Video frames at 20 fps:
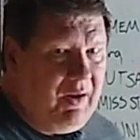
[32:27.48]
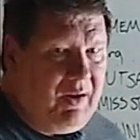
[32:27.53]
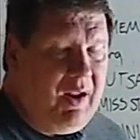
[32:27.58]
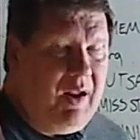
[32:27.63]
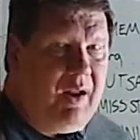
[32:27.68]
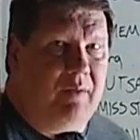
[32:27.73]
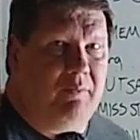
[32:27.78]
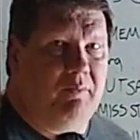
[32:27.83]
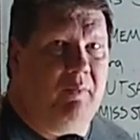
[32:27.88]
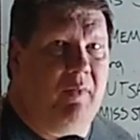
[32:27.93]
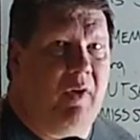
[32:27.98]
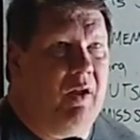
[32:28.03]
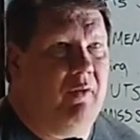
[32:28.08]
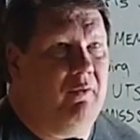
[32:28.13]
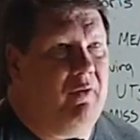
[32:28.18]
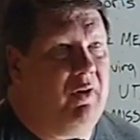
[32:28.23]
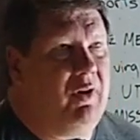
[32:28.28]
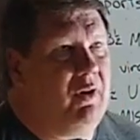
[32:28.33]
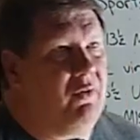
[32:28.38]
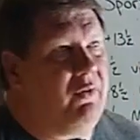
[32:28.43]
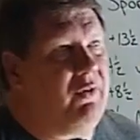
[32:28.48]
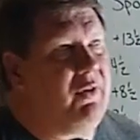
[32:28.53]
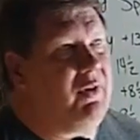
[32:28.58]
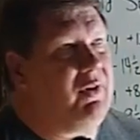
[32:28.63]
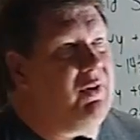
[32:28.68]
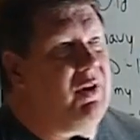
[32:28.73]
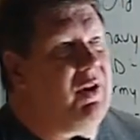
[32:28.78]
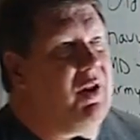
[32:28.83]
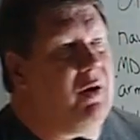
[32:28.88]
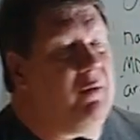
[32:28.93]
again, we don't
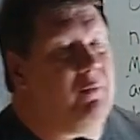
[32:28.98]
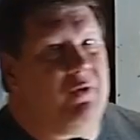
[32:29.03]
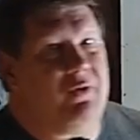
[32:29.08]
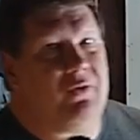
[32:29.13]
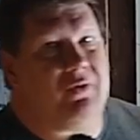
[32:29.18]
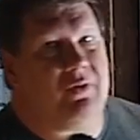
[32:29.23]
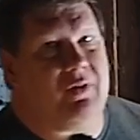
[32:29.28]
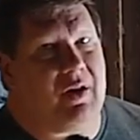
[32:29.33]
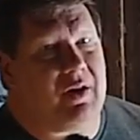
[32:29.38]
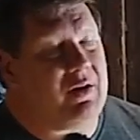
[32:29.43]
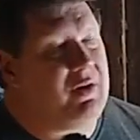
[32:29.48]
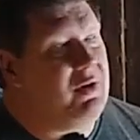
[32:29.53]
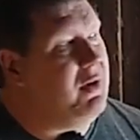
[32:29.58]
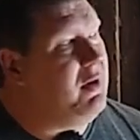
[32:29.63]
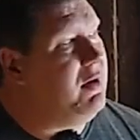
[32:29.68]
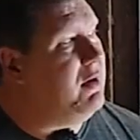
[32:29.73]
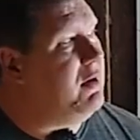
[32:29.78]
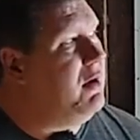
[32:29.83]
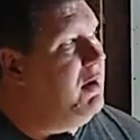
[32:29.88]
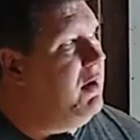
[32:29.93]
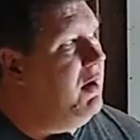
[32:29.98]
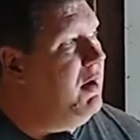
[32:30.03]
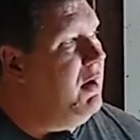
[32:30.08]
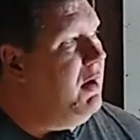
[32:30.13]
think the Cowboys are that good.